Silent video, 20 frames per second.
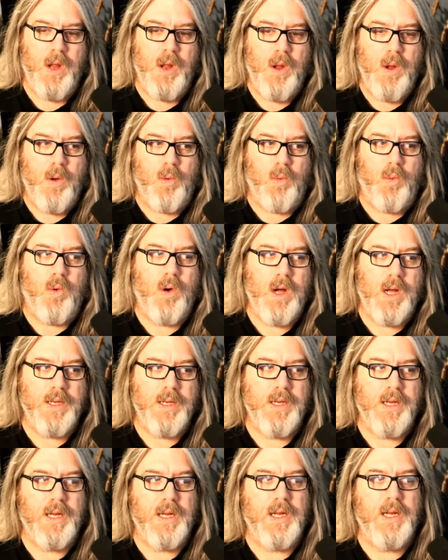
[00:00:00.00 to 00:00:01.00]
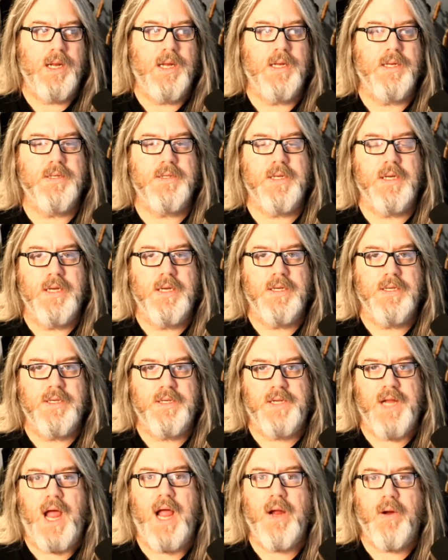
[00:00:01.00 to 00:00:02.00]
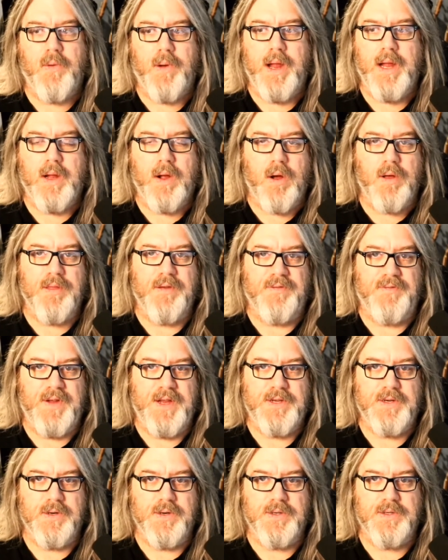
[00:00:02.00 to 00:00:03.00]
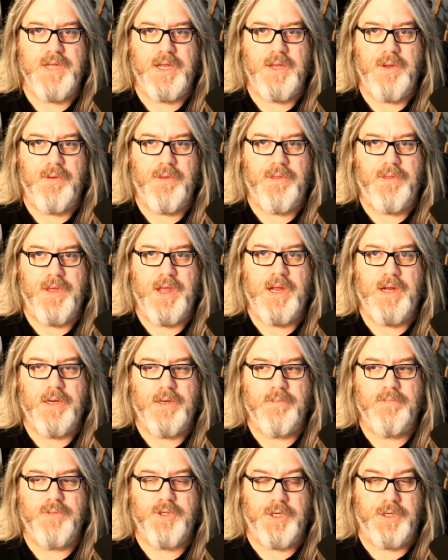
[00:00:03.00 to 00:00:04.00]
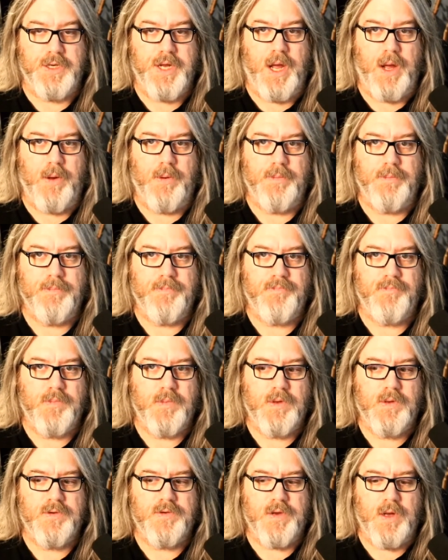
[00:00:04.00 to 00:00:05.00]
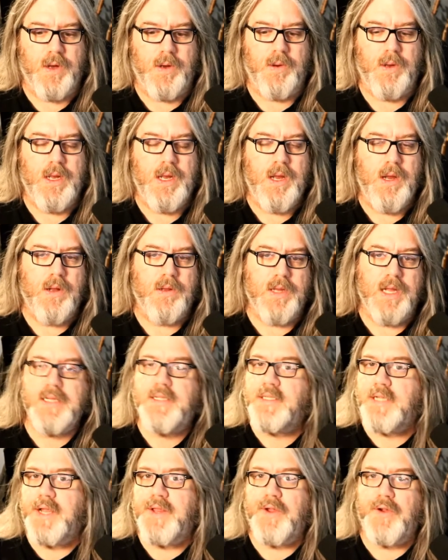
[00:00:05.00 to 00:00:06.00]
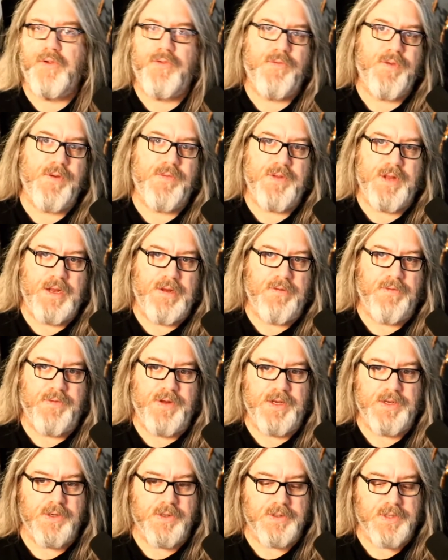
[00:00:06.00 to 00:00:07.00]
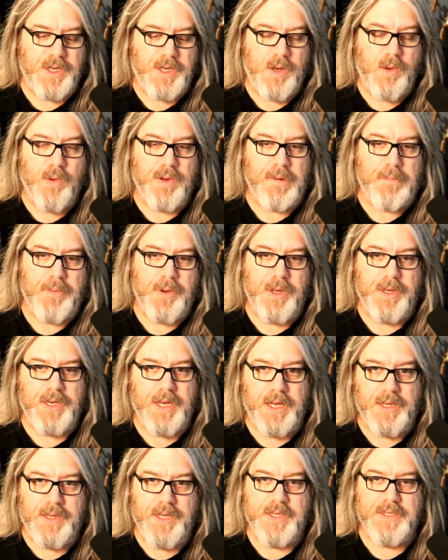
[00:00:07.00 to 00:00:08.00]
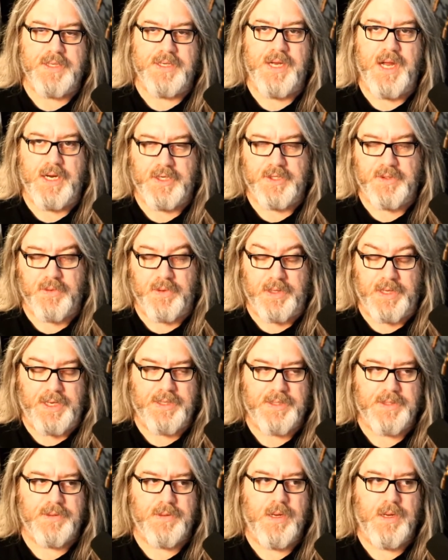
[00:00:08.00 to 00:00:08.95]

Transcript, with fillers: One is stack rank all the features that you think should go. So let's say there's 15 features that you want to put in this next release.